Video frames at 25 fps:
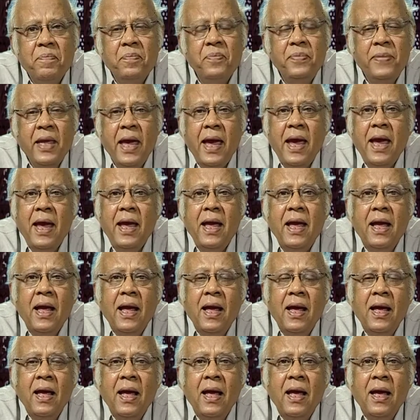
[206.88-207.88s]
They
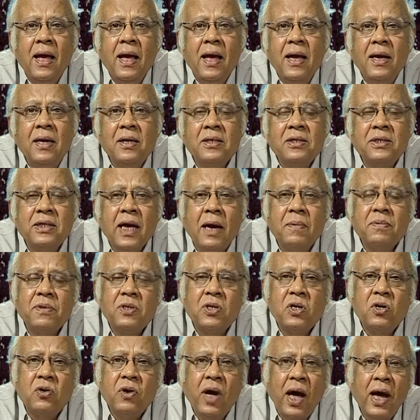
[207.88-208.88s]

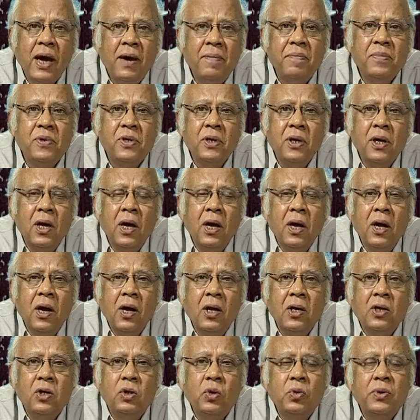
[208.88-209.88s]
subscribed
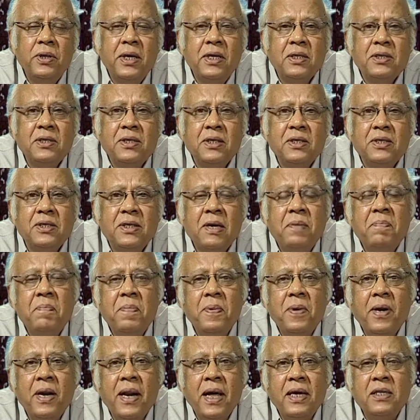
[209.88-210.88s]
to this
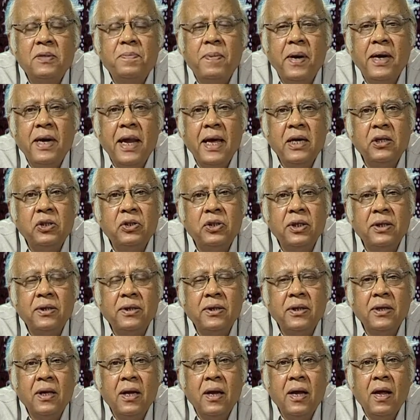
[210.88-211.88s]
simple
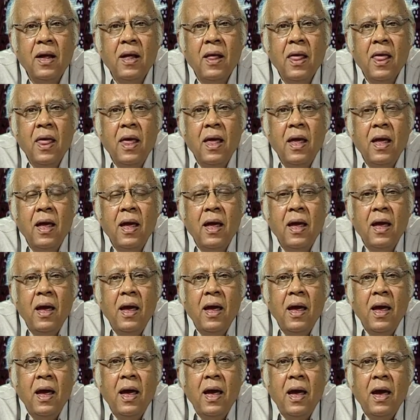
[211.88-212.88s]
explanation
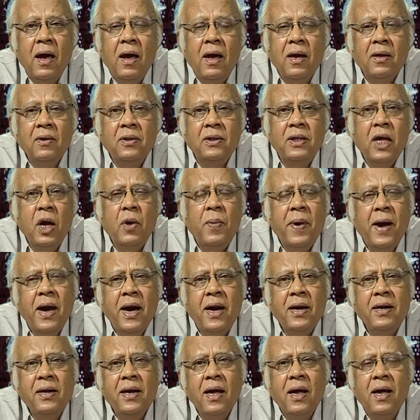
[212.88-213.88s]
they
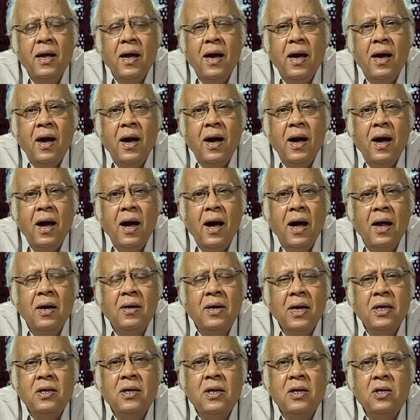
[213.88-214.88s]
were a
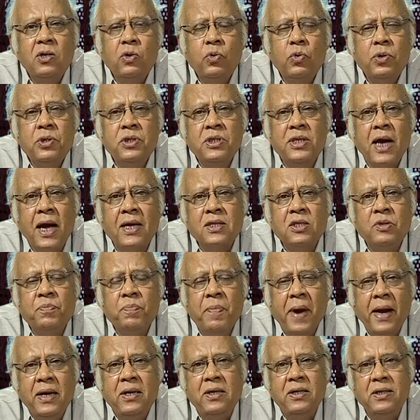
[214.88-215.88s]
little too
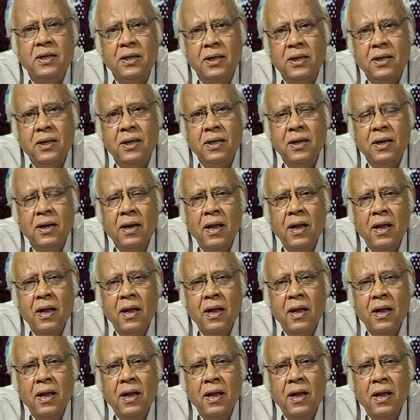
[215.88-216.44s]
judgmental.